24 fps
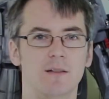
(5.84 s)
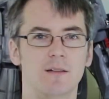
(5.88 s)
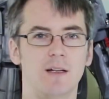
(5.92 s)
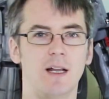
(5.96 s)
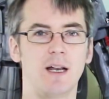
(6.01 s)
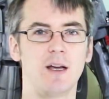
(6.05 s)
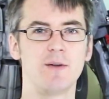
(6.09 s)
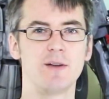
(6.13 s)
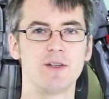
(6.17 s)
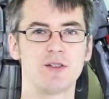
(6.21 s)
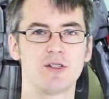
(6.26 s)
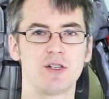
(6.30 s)

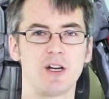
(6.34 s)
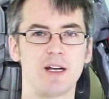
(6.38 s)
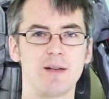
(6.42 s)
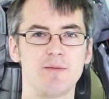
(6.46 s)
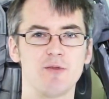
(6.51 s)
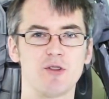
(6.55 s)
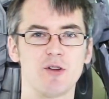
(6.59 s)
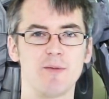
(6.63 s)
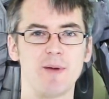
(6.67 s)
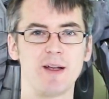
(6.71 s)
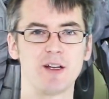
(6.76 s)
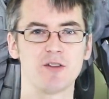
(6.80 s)
Hello, it's
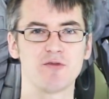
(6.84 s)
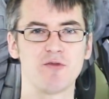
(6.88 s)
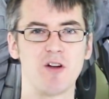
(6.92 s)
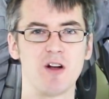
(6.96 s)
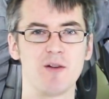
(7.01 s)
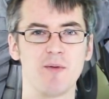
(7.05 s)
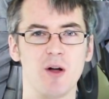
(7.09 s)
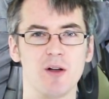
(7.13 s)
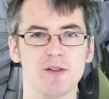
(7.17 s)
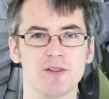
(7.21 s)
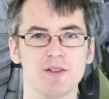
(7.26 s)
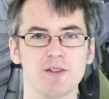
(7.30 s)
James from
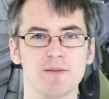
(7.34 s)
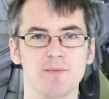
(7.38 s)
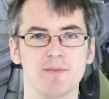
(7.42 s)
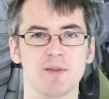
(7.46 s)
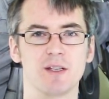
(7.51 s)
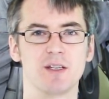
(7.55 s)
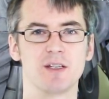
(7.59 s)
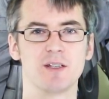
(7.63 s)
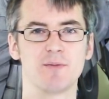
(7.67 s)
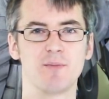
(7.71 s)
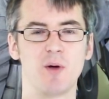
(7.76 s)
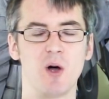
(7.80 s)
X-Robots.
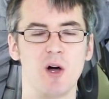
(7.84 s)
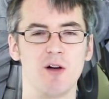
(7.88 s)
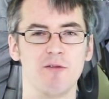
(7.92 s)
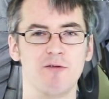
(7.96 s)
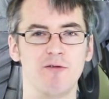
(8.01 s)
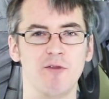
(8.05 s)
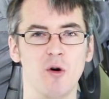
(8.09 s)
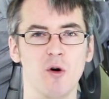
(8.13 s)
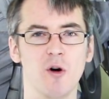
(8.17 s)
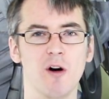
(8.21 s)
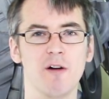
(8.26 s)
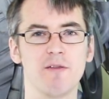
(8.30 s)
This is part
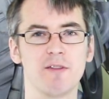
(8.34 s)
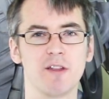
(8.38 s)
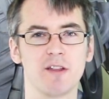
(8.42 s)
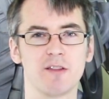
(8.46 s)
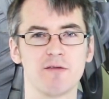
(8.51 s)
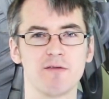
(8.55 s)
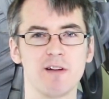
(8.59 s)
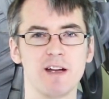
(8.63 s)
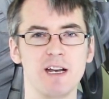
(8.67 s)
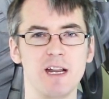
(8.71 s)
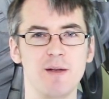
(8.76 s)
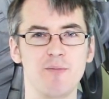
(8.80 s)
four of the
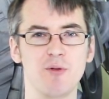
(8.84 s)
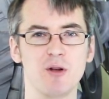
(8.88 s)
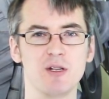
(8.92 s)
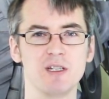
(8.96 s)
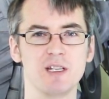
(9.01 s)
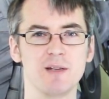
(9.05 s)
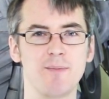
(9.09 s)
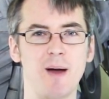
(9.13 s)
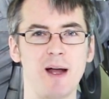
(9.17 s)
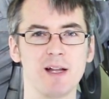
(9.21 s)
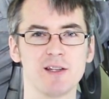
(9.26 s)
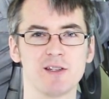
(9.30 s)
three D
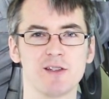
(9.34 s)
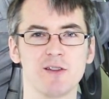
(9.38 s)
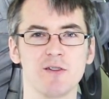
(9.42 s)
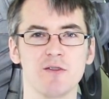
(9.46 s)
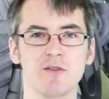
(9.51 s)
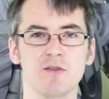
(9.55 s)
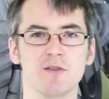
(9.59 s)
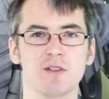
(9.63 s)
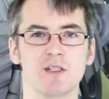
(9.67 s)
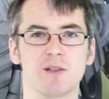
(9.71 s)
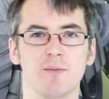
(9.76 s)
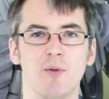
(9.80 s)
printed
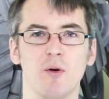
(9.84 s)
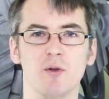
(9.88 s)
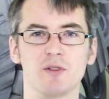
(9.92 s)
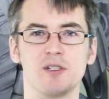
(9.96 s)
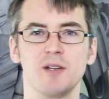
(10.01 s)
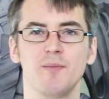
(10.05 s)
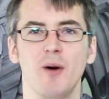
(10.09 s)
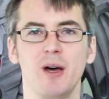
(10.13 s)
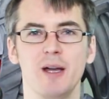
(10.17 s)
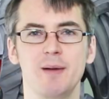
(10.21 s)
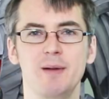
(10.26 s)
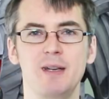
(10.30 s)
Batsuit,
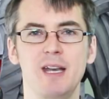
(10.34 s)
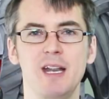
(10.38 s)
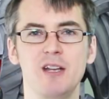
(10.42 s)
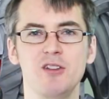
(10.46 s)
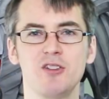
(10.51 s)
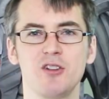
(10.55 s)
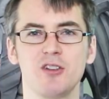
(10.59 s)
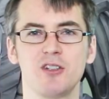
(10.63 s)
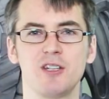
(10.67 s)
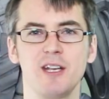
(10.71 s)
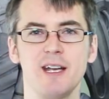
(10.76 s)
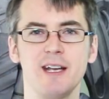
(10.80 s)
supported by
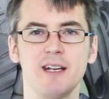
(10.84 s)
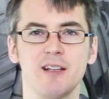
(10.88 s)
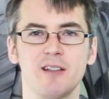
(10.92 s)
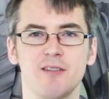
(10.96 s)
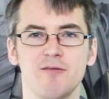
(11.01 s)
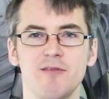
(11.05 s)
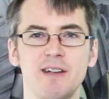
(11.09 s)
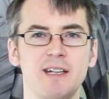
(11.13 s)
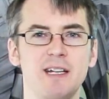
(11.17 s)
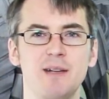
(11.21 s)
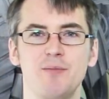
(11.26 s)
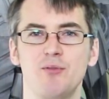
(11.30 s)
NinjaTek
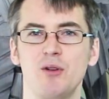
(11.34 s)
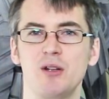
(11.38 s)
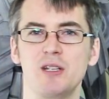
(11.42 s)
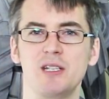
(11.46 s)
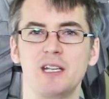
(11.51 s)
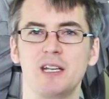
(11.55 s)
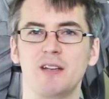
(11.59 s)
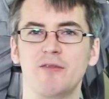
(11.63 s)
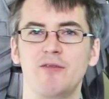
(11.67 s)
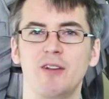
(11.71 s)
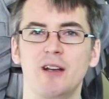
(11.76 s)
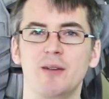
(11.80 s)
three D
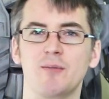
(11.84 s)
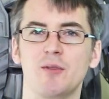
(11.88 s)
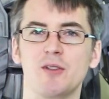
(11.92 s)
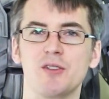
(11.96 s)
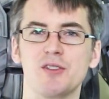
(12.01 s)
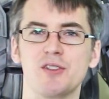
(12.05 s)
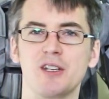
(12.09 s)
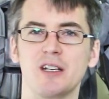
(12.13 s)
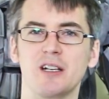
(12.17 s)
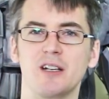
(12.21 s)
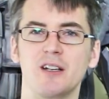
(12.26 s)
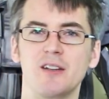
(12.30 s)
printing
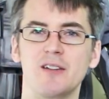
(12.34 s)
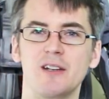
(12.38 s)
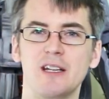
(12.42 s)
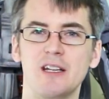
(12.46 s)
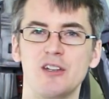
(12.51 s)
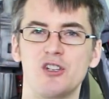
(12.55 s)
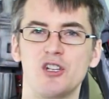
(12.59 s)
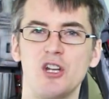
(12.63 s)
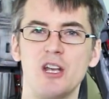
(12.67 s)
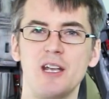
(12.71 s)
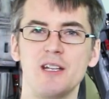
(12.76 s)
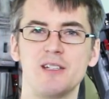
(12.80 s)
filaments,
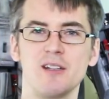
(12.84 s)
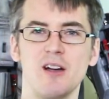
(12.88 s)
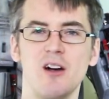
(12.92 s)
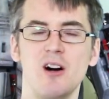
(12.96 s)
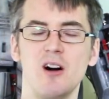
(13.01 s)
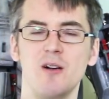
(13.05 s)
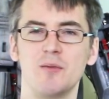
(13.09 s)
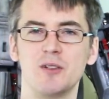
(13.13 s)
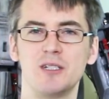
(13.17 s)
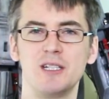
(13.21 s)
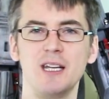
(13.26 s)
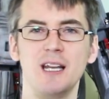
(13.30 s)
including Cheetah,
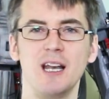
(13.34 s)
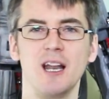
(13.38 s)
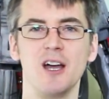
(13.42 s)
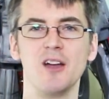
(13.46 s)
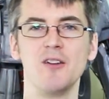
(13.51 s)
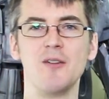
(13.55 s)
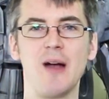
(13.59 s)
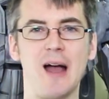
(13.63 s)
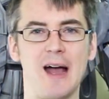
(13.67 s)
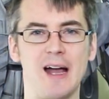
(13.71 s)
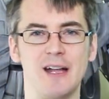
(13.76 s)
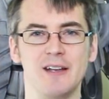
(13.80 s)

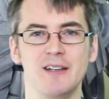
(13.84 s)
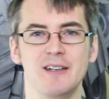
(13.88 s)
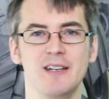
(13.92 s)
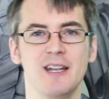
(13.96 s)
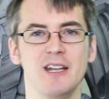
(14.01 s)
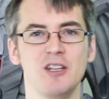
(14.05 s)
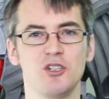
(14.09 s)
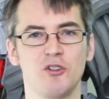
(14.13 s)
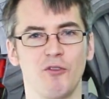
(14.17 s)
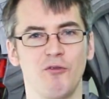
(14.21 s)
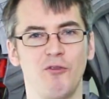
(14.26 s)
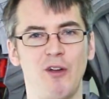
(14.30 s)
Armadillo and
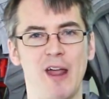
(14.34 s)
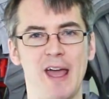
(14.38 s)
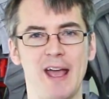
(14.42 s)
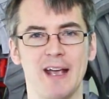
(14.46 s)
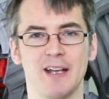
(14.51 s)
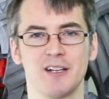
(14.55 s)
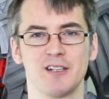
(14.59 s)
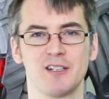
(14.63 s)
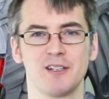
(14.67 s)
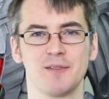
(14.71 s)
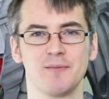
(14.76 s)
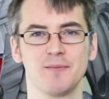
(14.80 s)

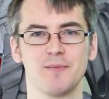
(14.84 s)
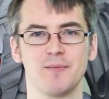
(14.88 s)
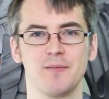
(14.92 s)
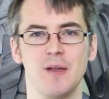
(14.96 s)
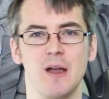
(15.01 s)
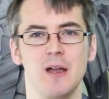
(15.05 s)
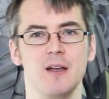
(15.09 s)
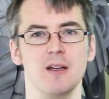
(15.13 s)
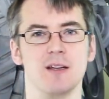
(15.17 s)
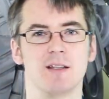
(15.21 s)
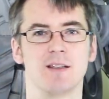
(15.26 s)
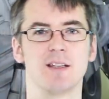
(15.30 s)
NinjaFlex.
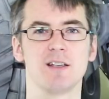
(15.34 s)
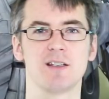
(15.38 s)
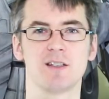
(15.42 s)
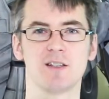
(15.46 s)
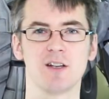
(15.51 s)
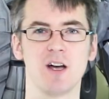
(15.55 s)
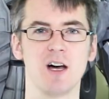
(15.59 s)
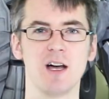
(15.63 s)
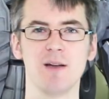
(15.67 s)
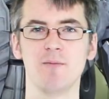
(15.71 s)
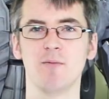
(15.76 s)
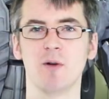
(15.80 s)
This
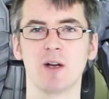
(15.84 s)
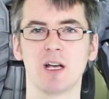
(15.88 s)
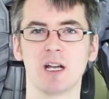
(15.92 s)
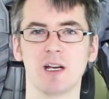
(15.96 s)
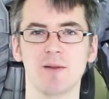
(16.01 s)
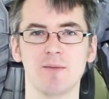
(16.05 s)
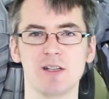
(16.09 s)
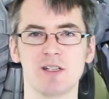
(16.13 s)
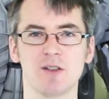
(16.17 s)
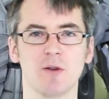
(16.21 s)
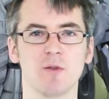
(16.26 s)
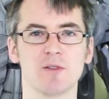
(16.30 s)
time we're going
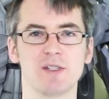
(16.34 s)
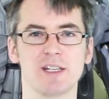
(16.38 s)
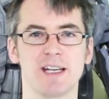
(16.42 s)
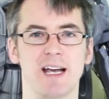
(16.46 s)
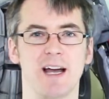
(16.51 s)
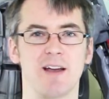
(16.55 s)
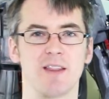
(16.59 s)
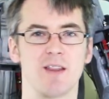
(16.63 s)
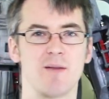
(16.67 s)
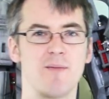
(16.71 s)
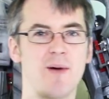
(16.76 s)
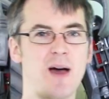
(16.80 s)
to be sorting
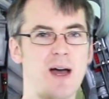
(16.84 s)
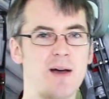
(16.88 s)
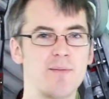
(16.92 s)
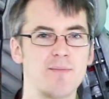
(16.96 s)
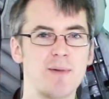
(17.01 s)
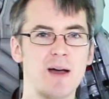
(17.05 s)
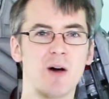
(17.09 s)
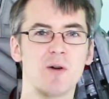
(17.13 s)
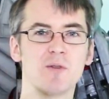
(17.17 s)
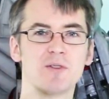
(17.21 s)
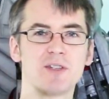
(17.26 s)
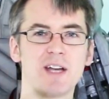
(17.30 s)
out the bat
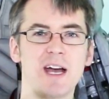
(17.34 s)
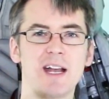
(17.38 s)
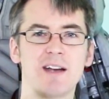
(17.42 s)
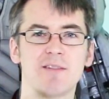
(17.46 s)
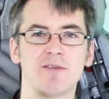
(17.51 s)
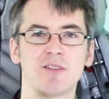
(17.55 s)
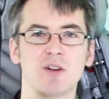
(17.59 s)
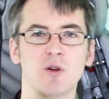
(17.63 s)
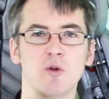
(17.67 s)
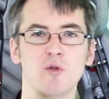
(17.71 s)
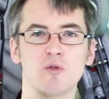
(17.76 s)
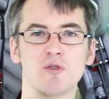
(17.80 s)
belt and
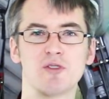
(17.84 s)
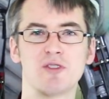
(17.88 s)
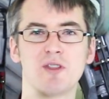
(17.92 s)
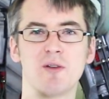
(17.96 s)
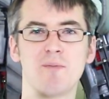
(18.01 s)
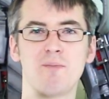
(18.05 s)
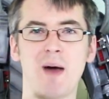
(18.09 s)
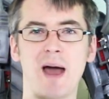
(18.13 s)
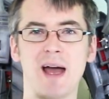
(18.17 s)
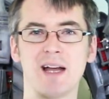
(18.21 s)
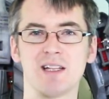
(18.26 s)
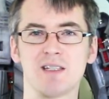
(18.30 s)
of course the
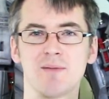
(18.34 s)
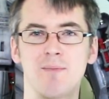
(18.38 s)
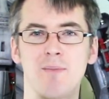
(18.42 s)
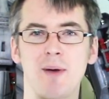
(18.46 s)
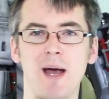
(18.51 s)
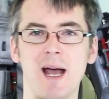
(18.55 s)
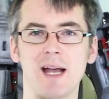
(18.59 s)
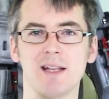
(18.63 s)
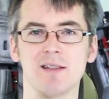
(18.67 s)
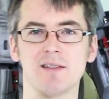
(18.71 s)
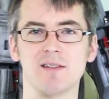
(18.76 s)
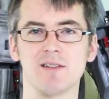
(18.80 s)
bat
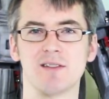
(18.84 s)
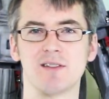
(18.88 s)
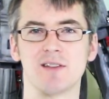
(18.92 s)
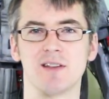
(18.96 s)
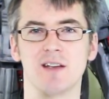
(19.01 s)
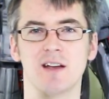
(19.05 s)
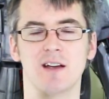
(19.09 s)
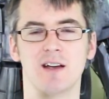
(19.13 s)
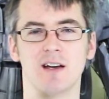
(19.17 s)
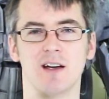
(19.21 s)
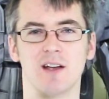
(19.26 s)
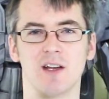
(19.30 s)
pants,
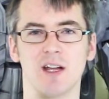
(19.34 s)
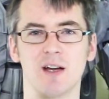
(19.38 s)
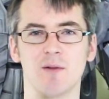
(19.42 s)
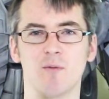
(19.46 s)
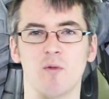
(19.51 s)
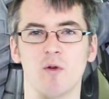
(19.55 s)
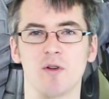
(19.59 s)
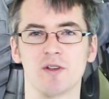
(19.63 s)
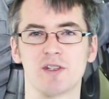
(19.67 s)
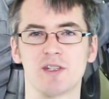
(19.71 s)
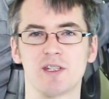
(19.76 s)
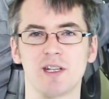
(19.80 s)
and I
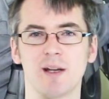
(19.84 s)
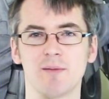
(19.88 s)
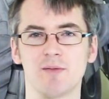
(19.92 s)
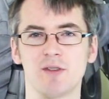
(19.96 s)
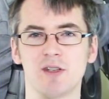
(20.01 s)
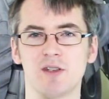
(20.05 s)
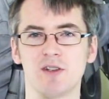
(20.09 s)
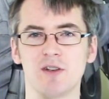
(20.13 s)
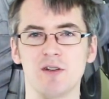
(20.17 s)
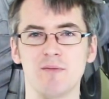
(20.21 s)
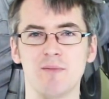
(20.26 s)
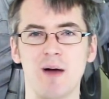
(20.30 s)
wore
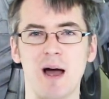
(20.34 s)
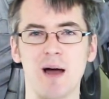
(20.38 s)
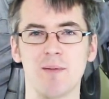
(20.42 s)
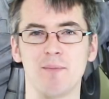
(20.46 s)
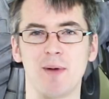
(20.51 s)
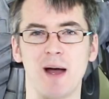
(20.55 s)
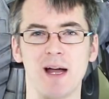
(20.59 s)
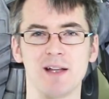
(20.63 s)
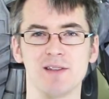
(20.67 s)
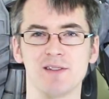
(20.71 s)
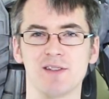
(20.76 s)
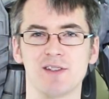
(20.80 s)
substitute bat
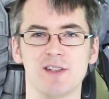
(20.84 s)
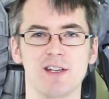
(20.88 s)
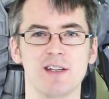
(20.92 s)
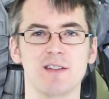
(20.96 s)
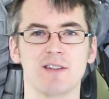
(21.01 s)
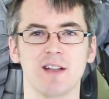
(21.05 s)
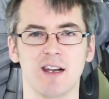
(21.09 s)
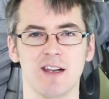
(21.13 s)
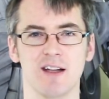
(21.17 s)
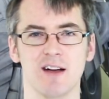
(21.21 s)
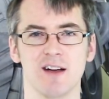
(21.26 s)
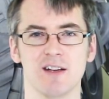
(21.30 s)
pants
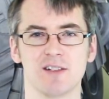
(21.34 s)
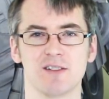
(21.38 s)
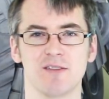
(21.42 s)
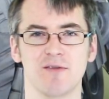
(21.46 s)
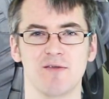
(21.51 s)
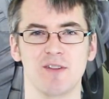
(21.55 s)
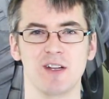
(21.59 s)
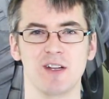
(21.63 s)
in the last